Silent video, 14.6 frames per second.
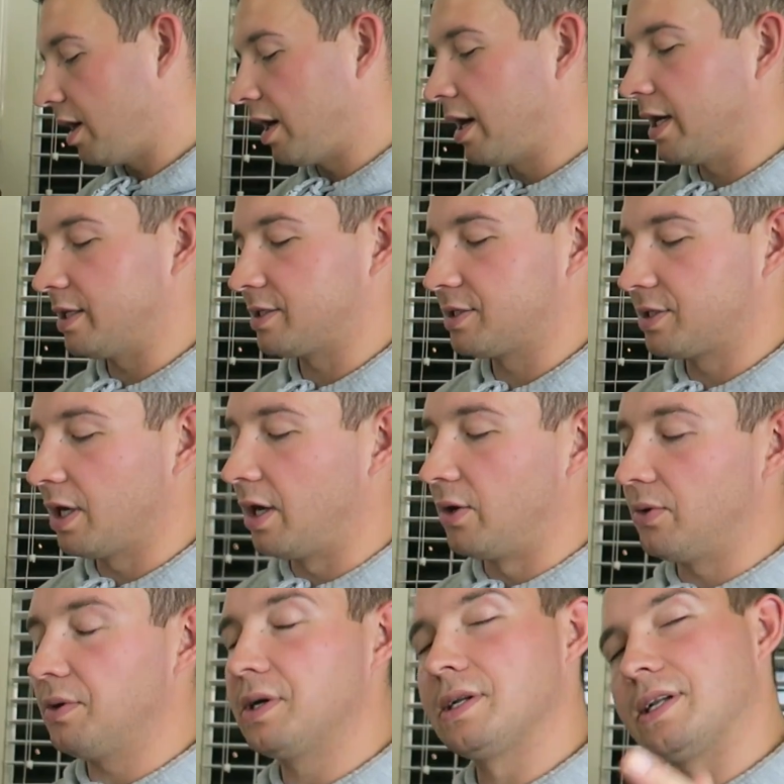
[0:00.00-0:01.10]
All right,
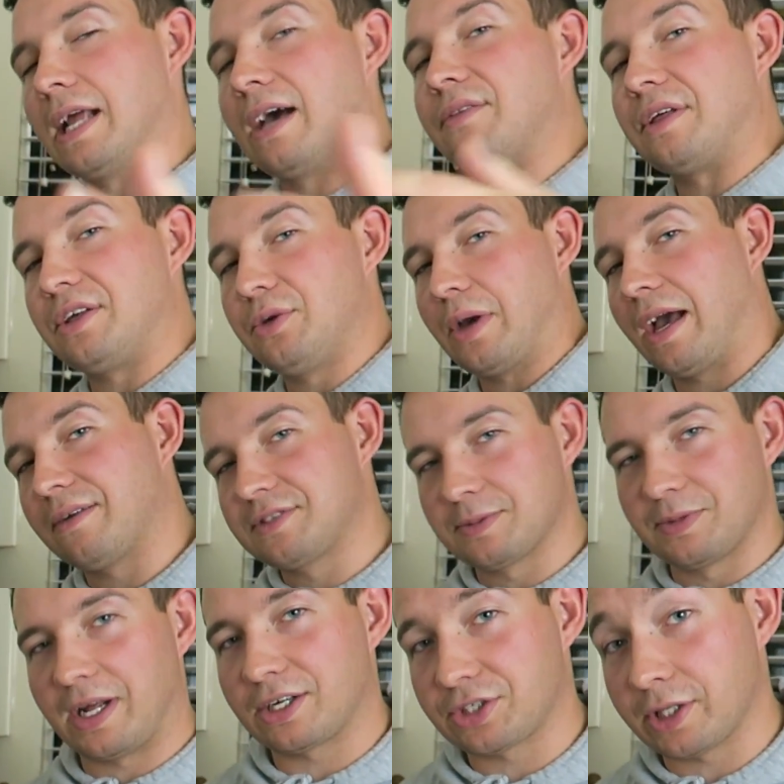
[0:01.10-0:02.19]
so now that you have
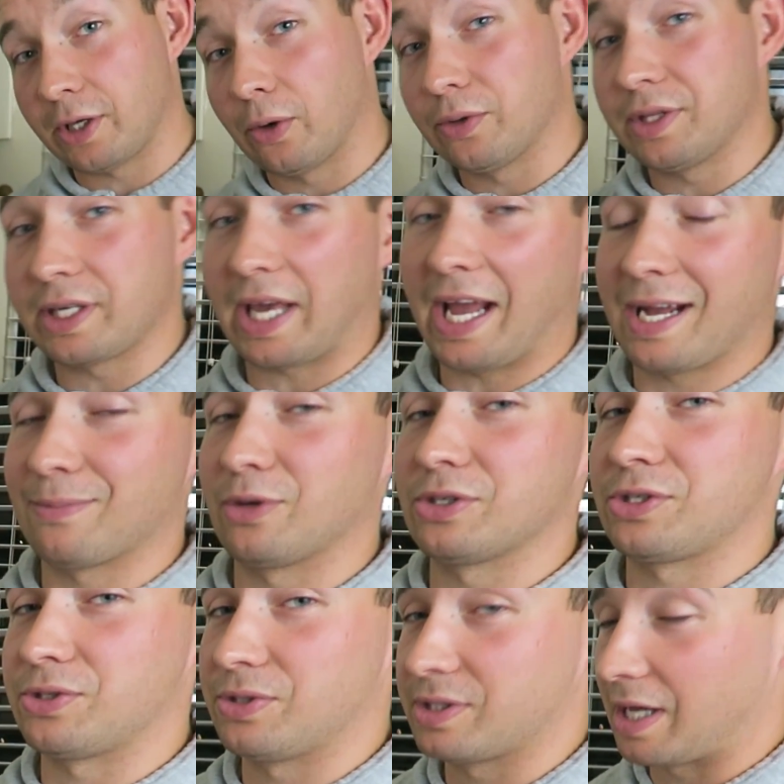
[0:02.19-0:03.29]
someone actually hold the camera
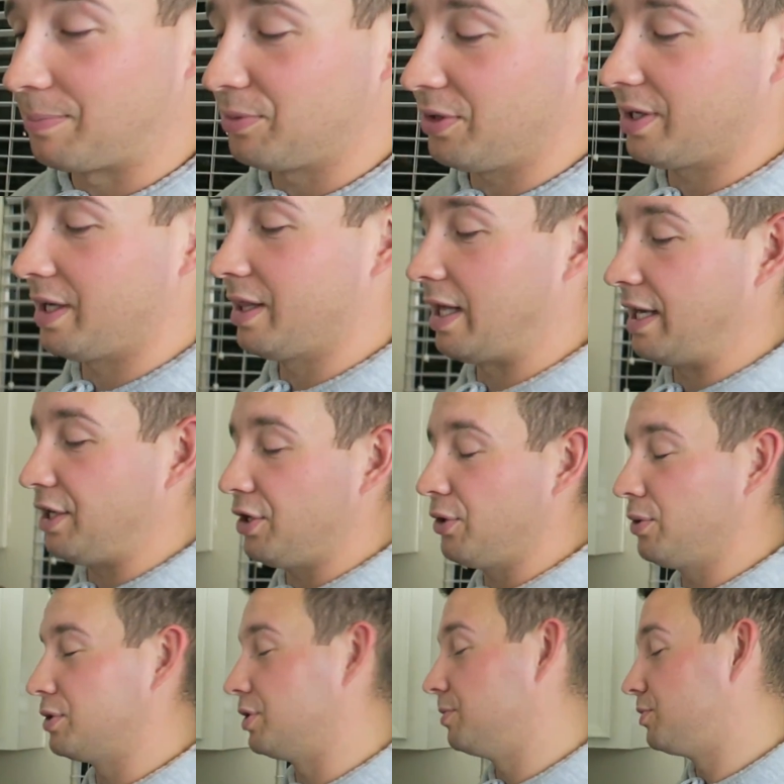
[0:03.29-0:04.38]
so you stop looking like
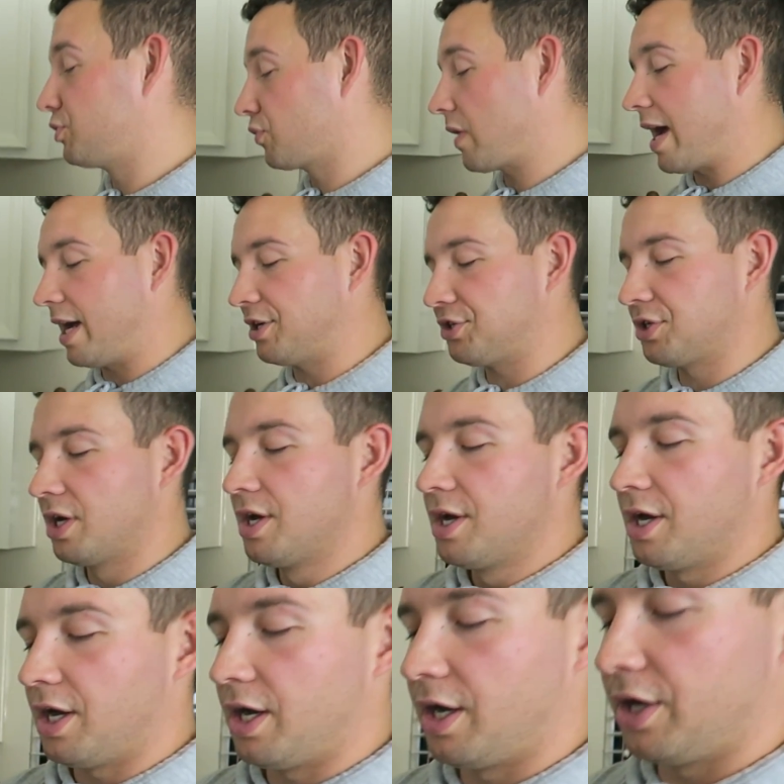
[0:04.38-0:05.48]
YouTube trash,
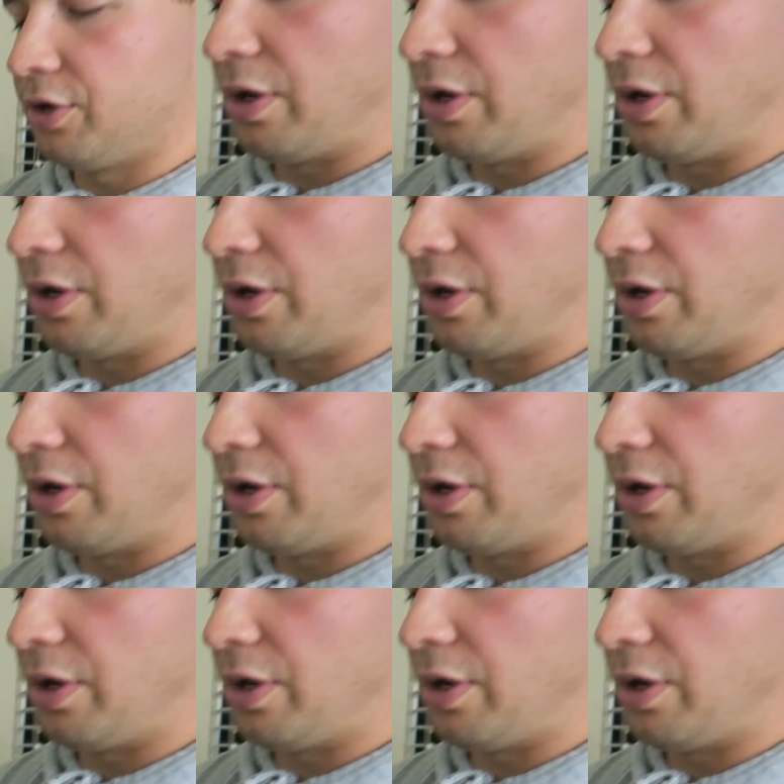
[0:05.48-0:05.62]
uh,